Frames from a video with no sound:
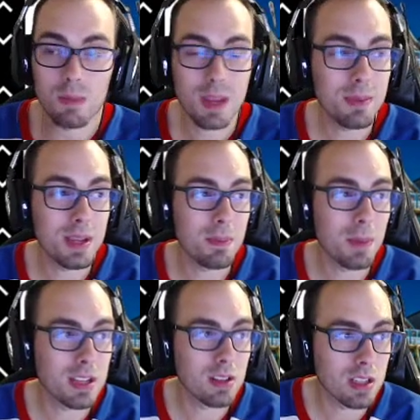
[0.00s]
maybe it
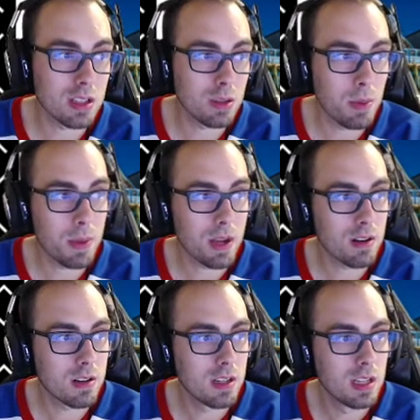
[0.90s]
might look a little bit
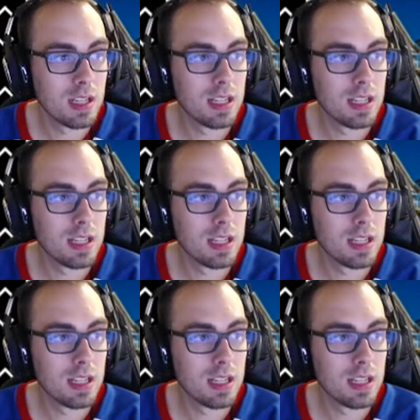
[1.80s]
better.